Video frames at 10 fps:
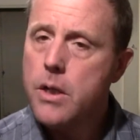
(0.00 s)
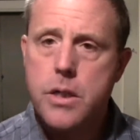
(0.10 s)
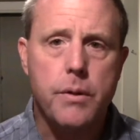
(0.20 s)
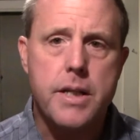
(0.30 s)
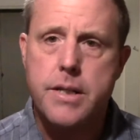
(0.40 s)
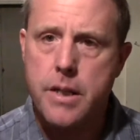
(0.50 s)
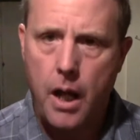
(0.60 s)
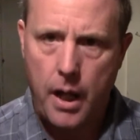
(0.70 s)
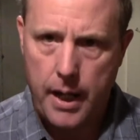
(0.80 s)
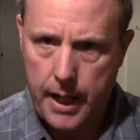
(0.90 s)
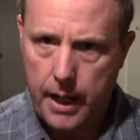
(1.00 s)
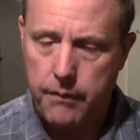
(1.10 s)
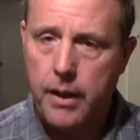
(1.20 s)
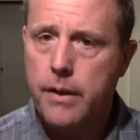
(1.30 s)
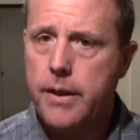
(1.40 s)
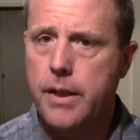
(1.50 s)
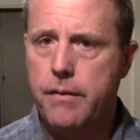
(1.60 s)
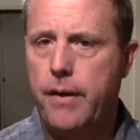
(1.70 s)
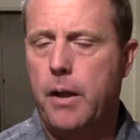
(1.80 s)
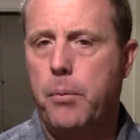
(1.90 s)
So it does not have that
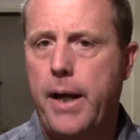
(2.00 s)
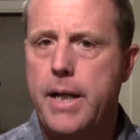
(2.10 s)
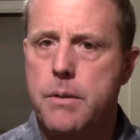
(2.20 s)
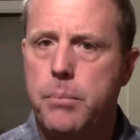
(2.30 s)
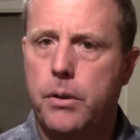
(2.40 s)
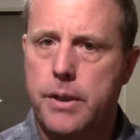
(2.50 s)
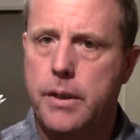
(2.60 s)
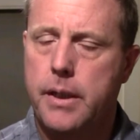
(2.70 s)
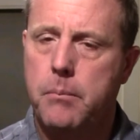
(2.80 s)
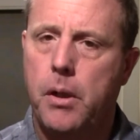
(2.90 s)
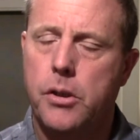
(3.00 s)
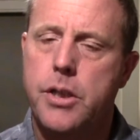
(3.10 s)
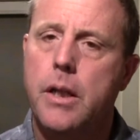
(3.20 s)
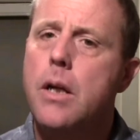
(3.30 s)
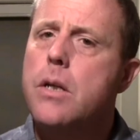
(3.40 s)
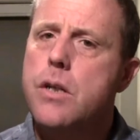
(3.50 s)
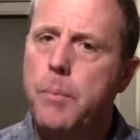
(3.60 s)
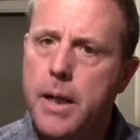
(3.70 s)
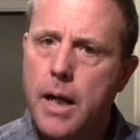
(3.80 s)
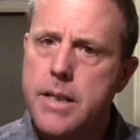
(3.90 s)
developer agent built into the emulsion.
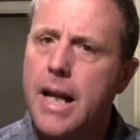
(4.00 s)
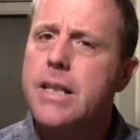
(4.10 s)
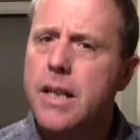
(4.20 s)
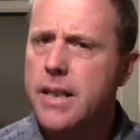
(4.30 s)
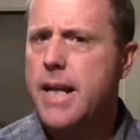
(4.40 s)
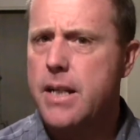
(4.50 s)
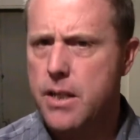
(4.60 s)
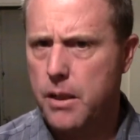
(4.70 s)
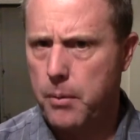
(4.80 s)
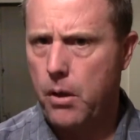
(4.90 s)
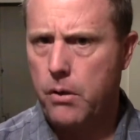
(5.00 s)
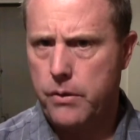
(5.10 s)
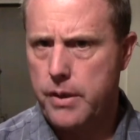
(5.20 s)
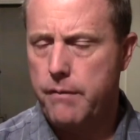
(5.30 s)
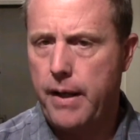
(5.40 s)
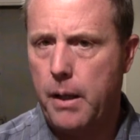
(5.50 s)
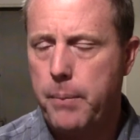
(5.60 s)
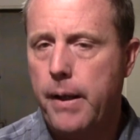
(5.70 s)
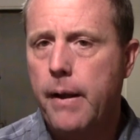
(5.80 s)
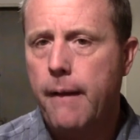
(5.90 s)
So because of that, it's going to take us a little bit longer to
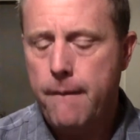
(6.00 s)
develop it.